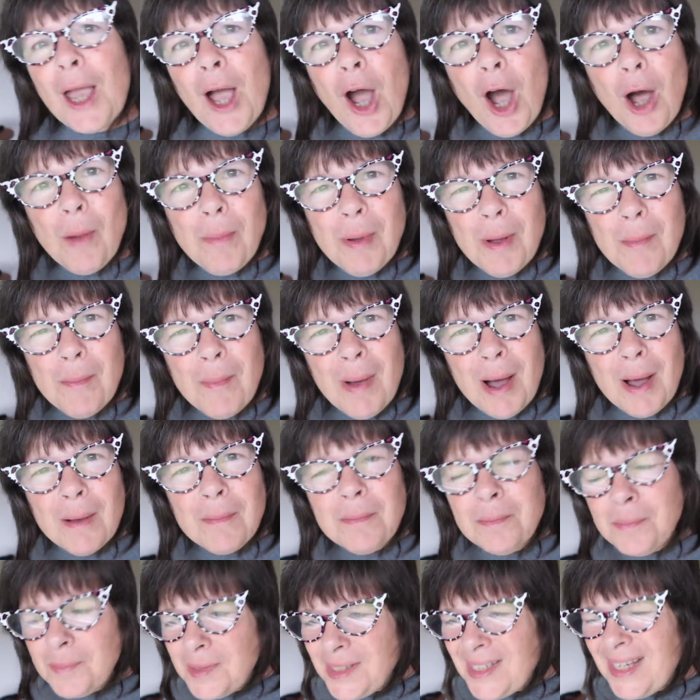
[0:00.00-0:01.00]
I'm at
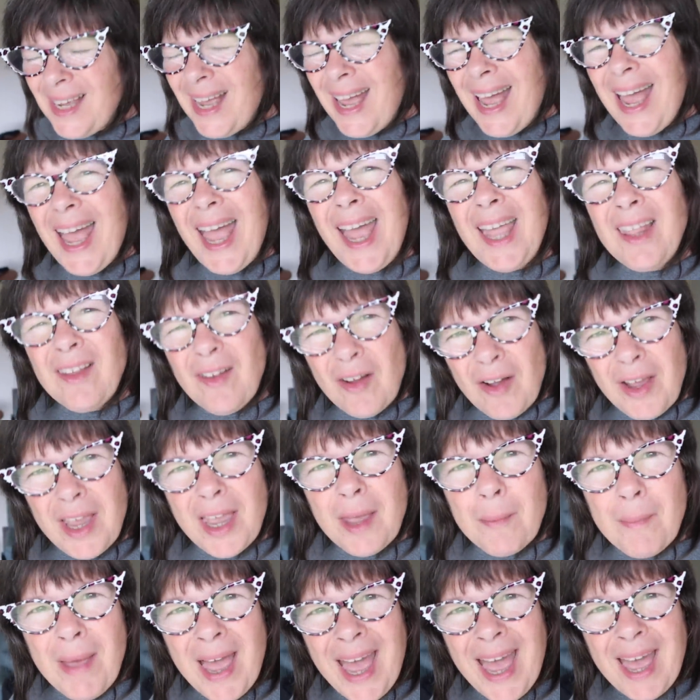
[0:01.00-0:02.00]
Mum's and I
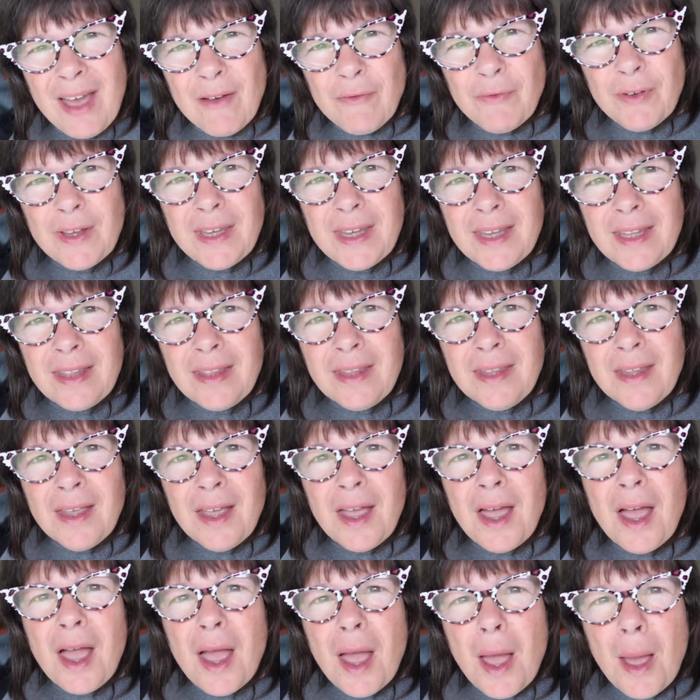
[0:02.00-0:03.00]
am having
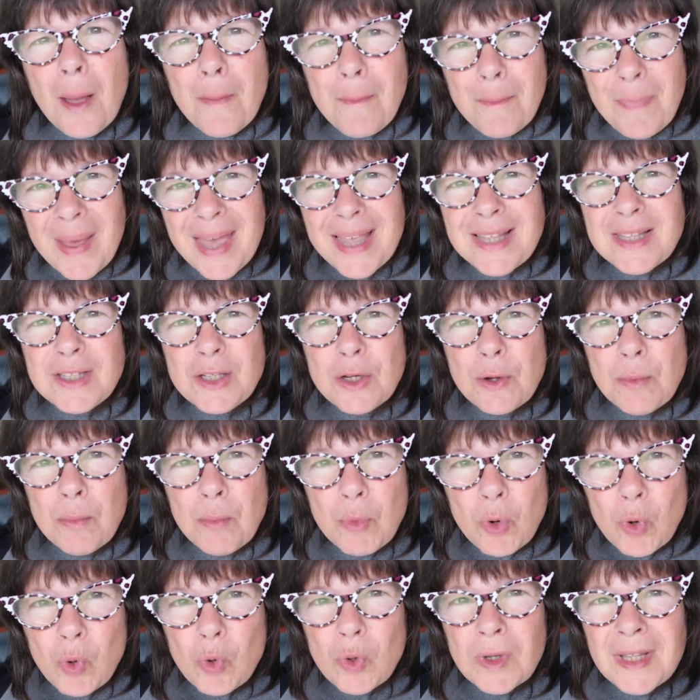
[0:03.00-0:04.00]
a better
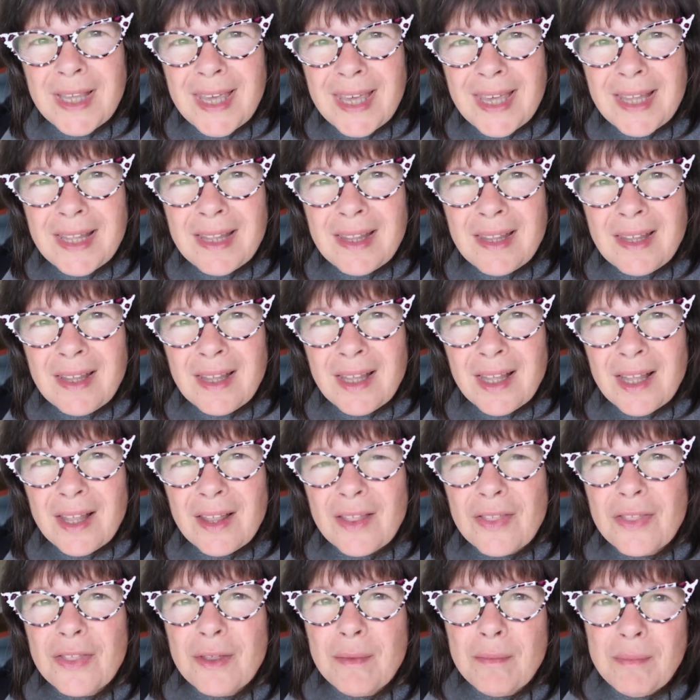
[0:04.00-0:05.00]
morning
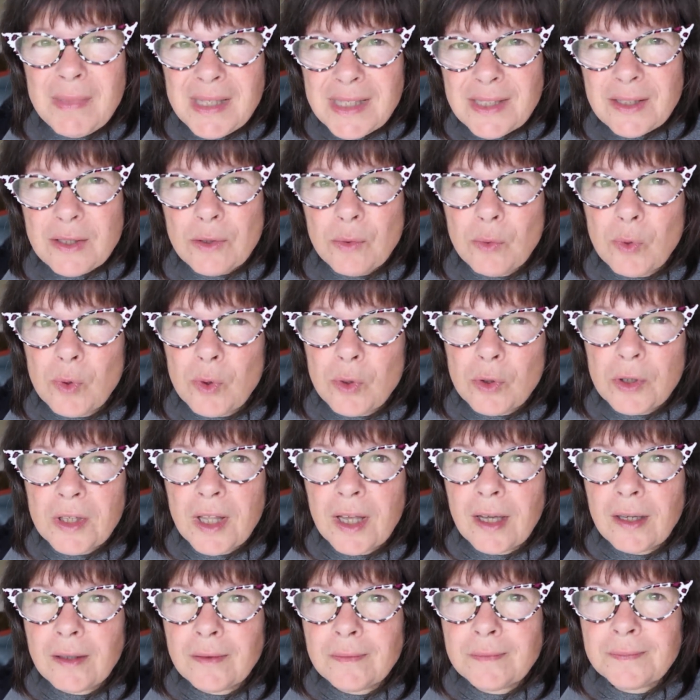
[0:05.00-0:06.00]
than Mr.
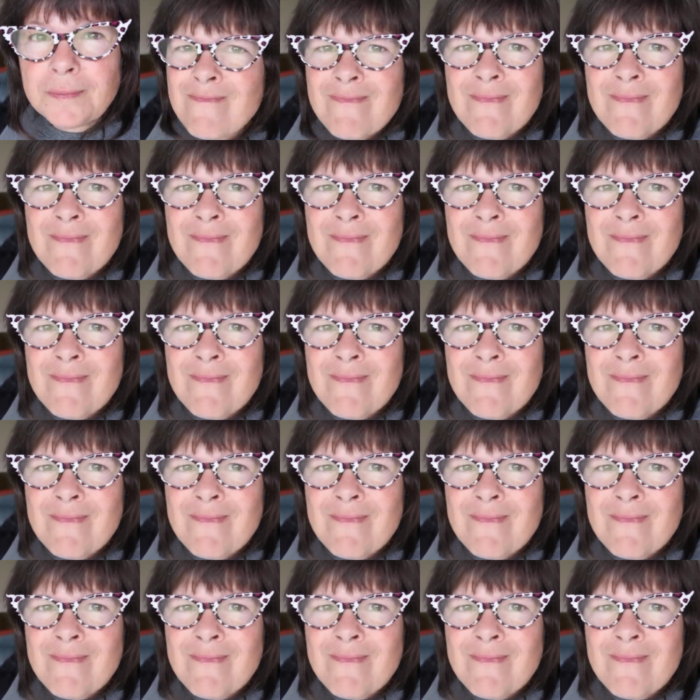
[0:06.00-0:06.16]
Warner.